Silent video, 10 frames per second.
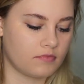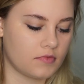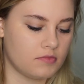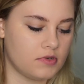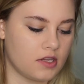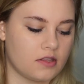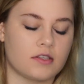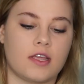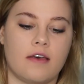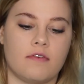I'm digging
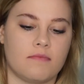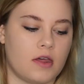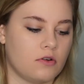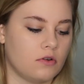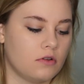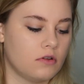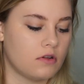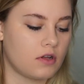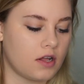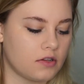this heavy metal
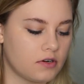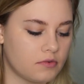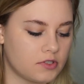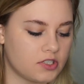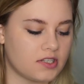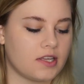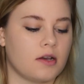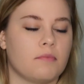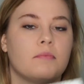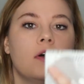color, which is like
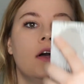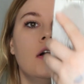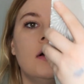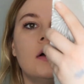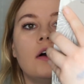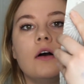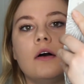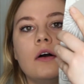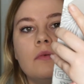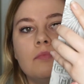a